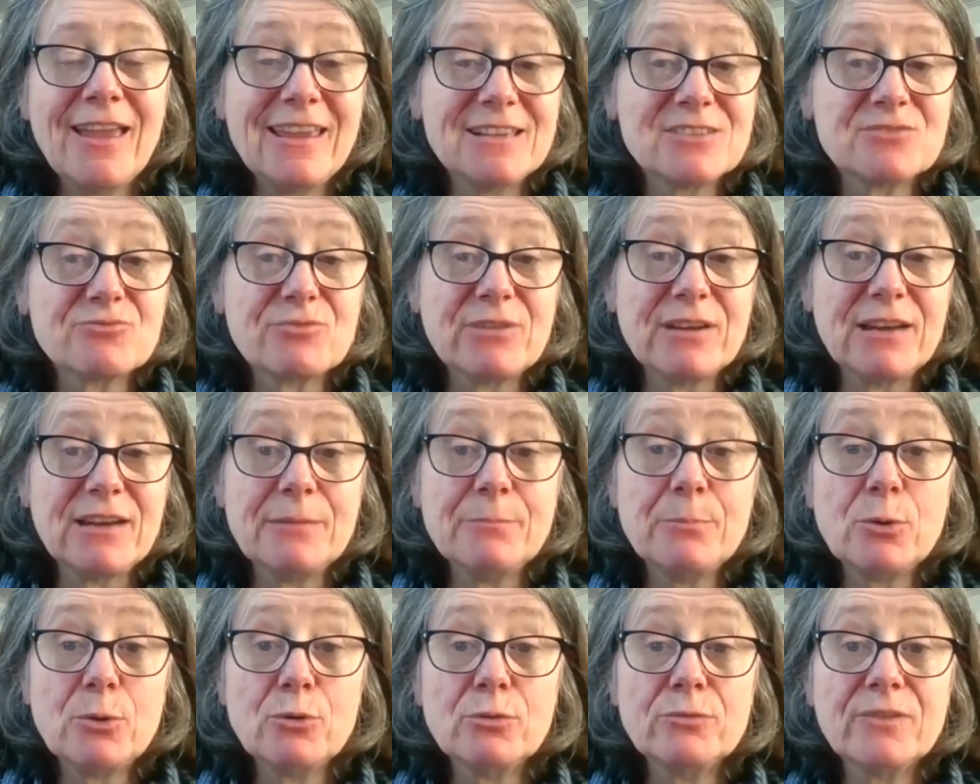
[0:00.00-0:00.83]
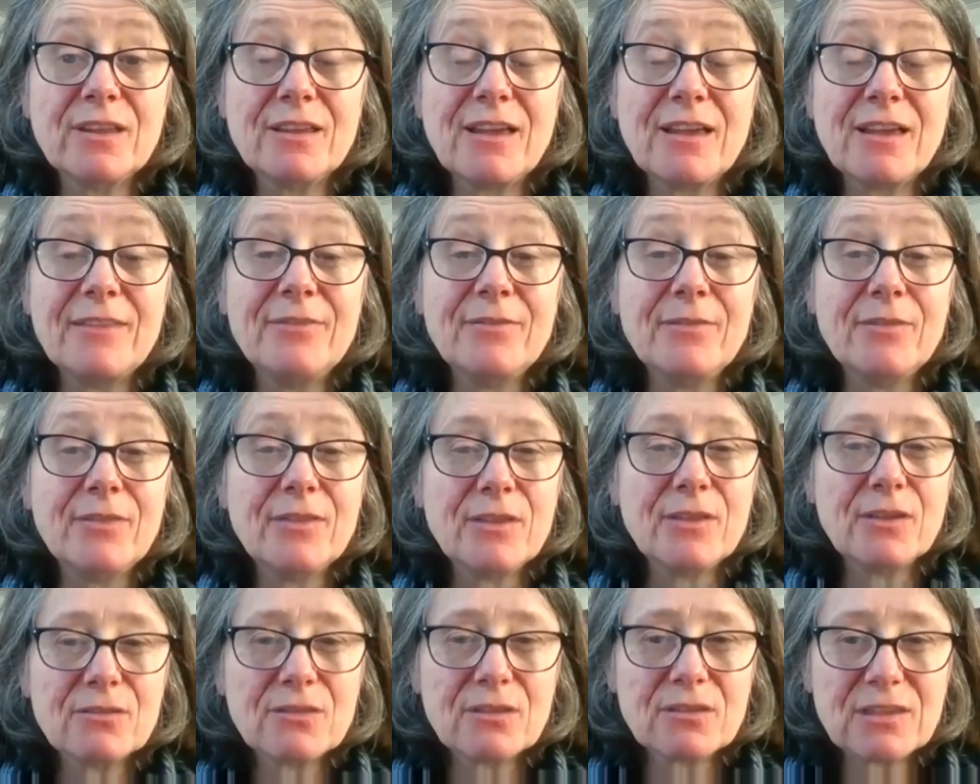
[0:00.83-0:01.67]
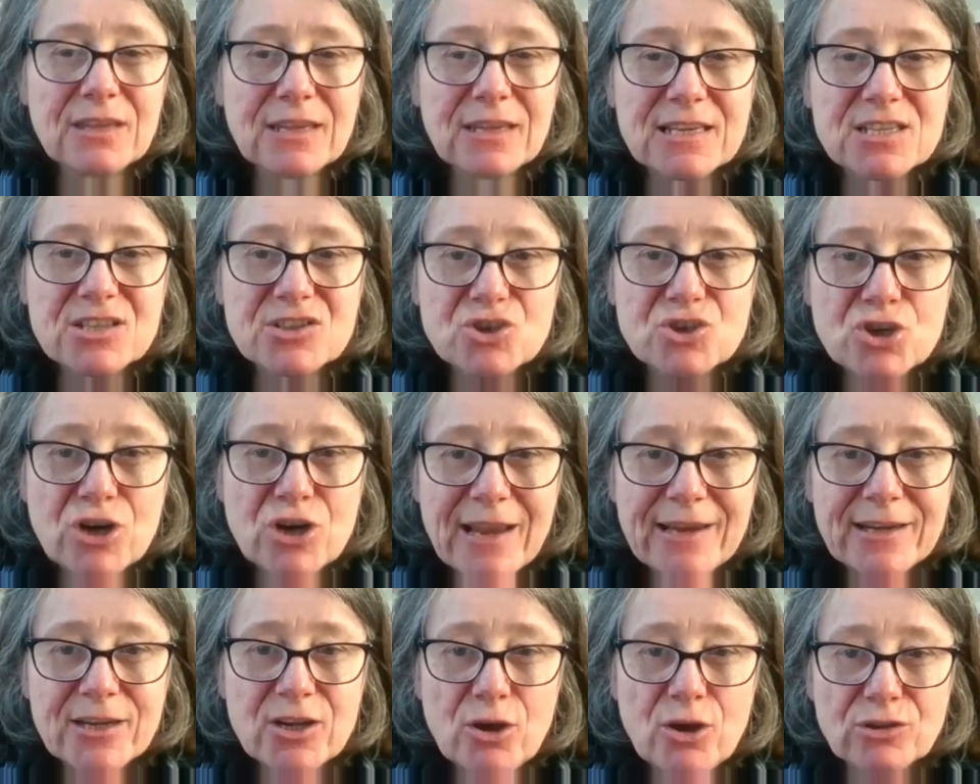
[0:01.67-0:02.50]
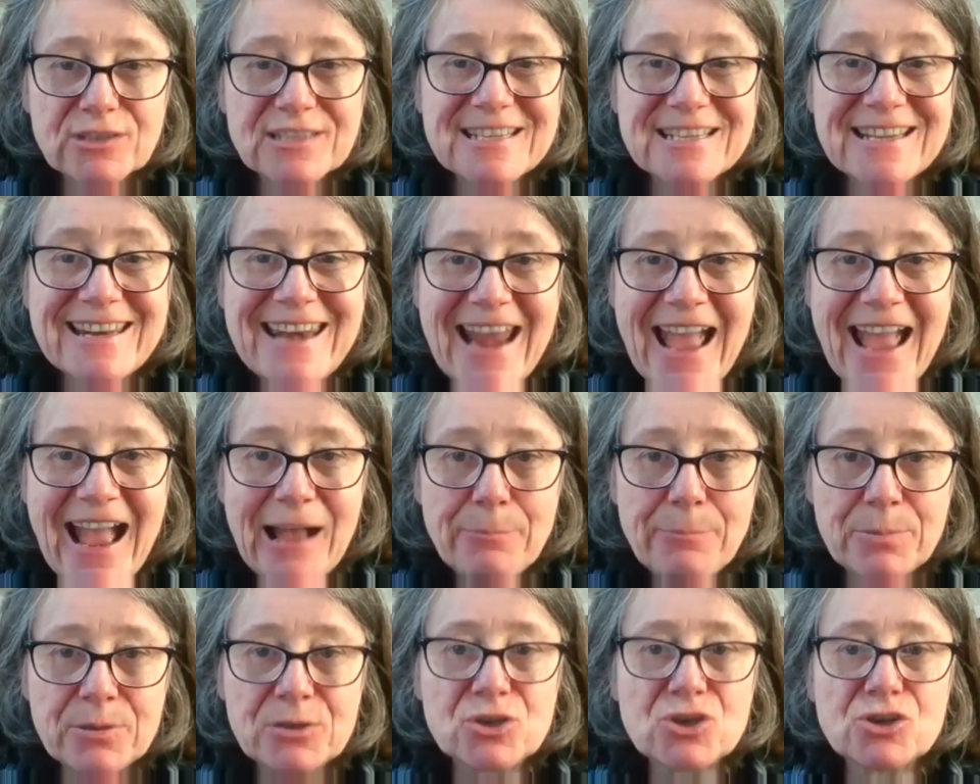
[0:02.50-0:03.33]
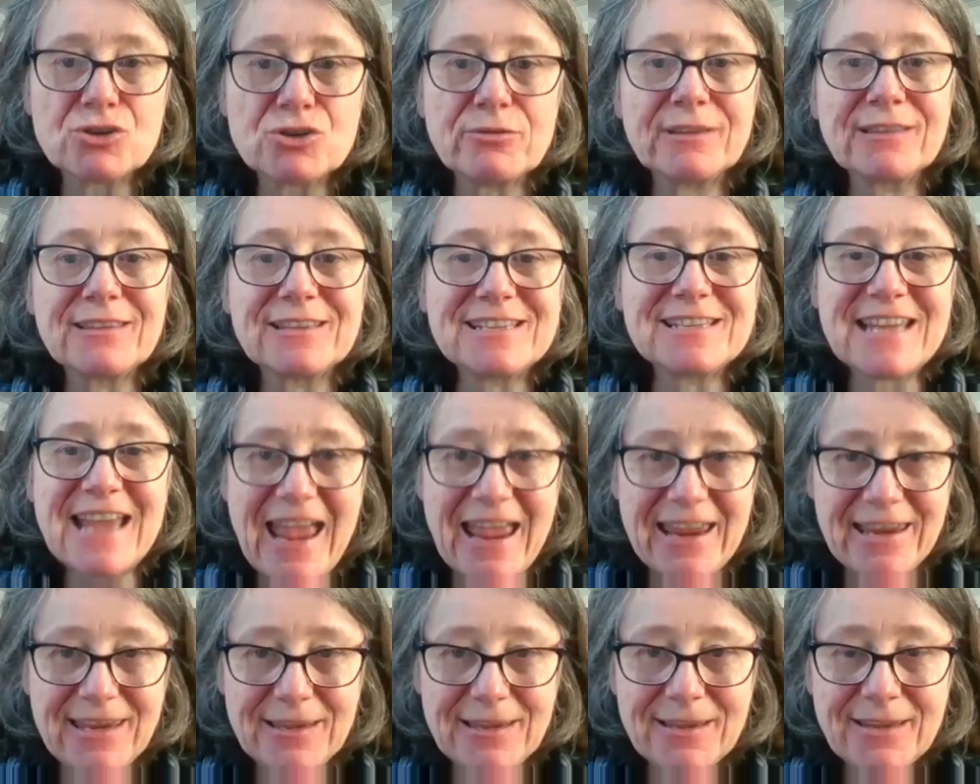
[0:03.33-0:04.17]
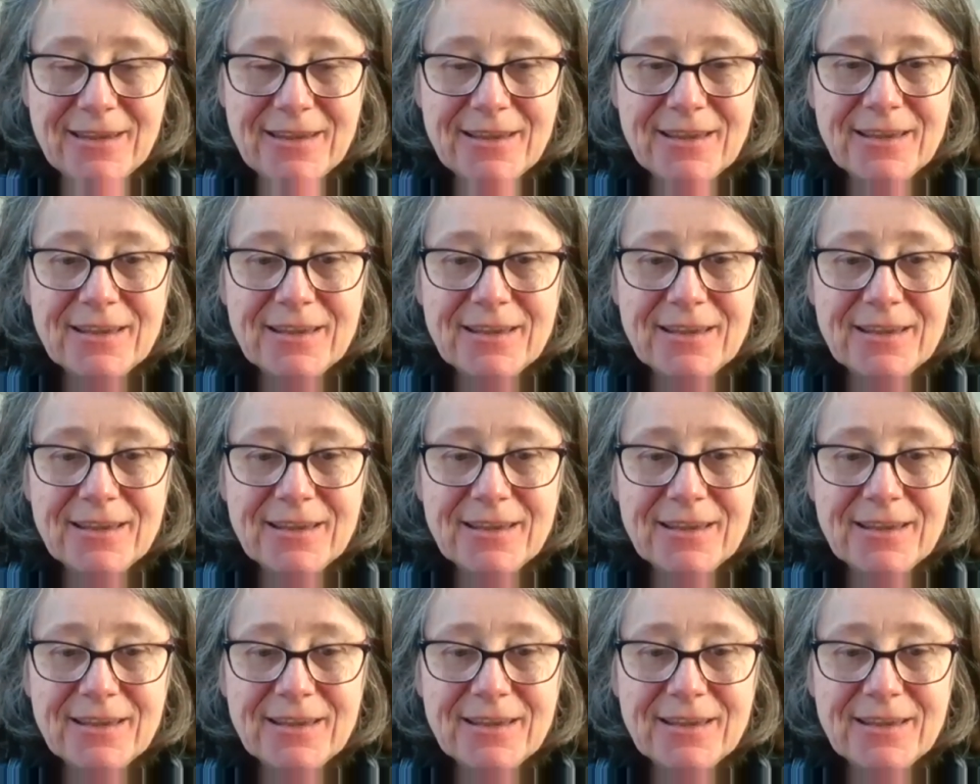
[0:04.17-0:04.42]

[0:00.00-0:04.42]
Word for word: is really important and the other thing is trying not to nap during the day